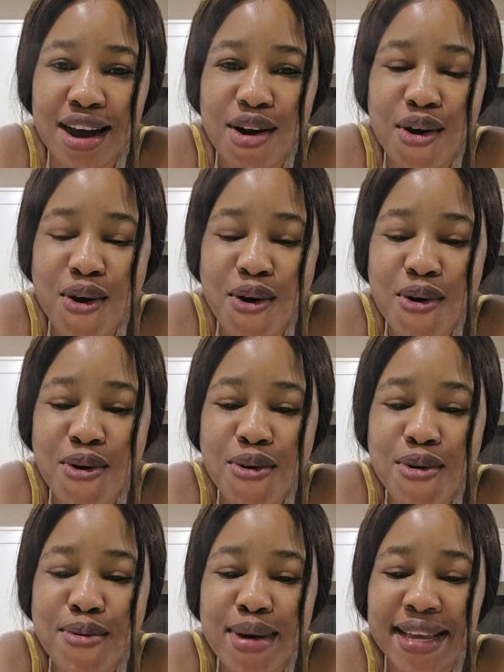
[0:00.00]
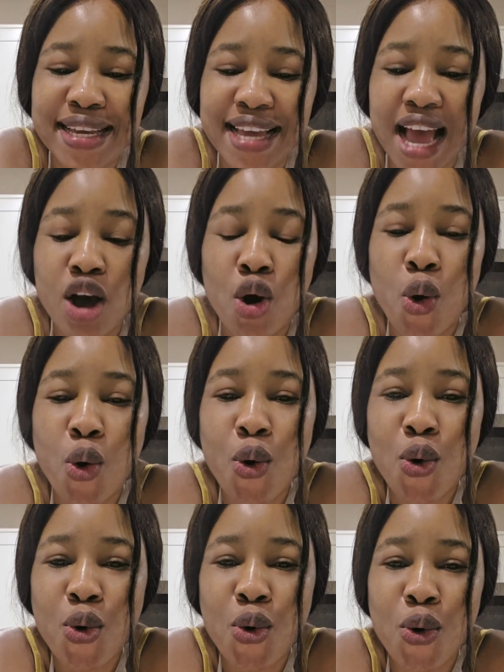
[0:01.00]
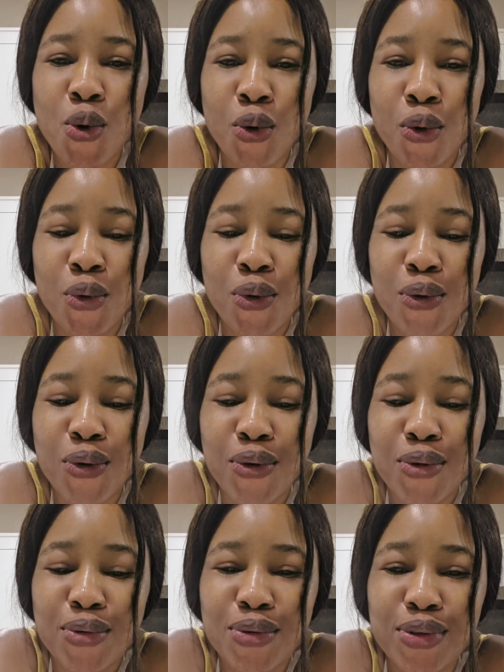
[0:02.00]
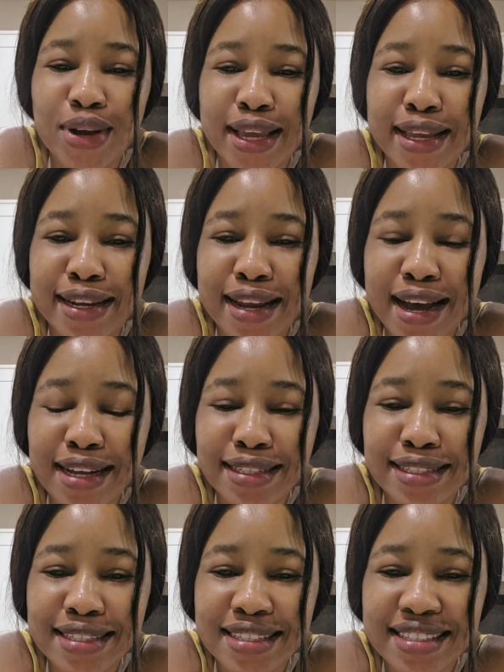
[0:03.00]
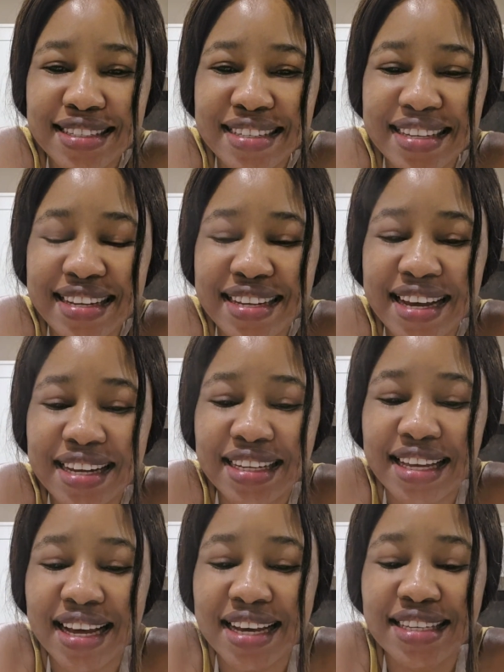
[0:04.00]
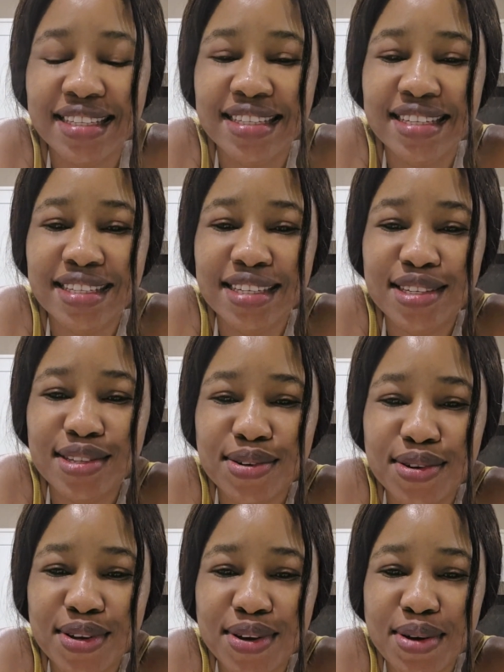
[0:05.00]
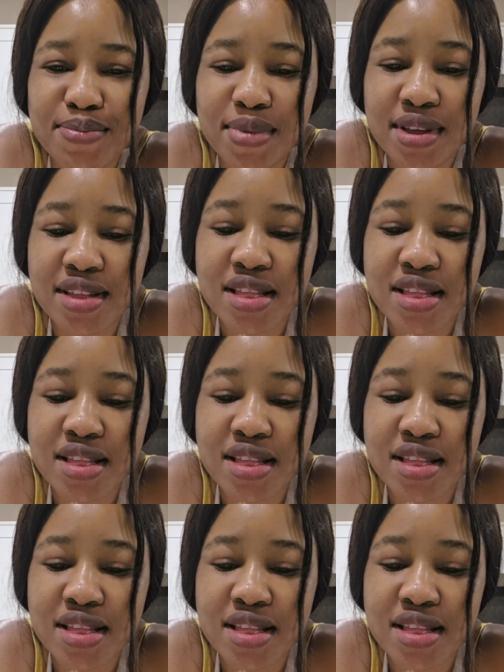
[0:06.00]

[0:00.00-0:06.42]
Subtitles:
Oh my god. Oh, look at that. Look at that, guys. This is so yummy.